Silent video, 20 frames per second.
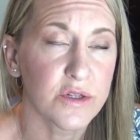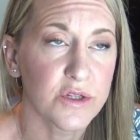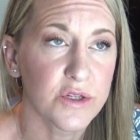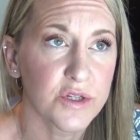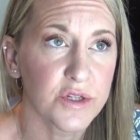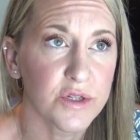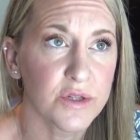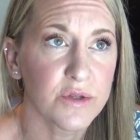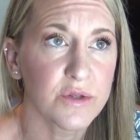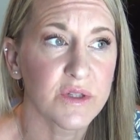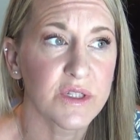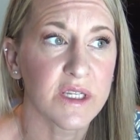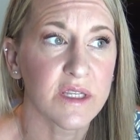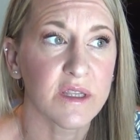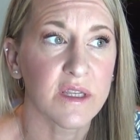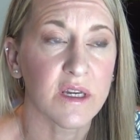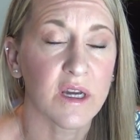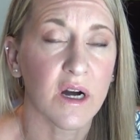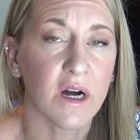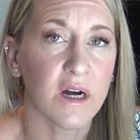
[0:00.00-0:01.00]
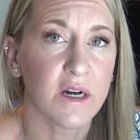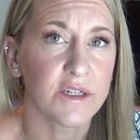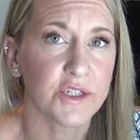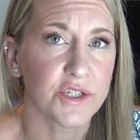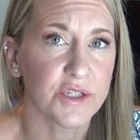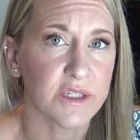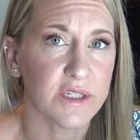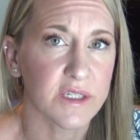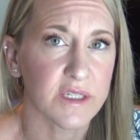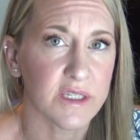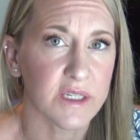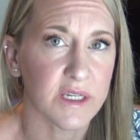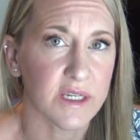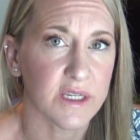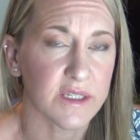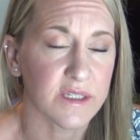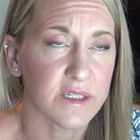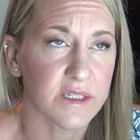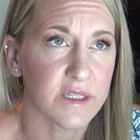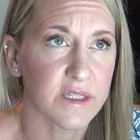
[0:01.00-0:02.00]
choosing the
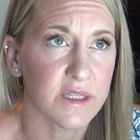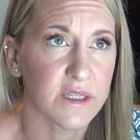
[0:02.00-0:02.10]
consciousness